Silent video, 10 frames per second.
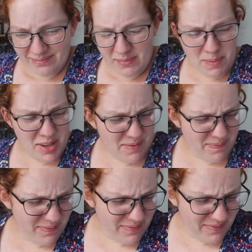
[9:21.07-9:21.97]
Maybe.
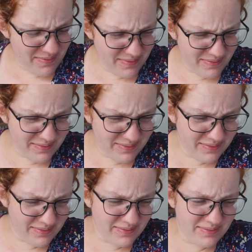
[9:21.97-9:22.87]
Mm.
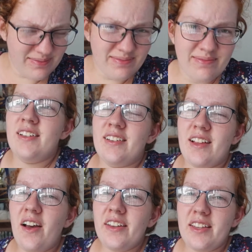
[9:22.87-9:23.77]

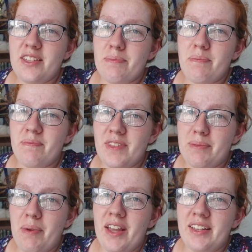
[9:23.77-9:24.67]
I get this,
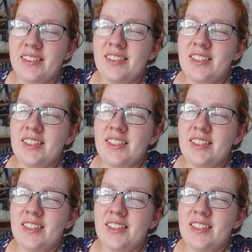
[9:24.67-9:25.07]
this pain,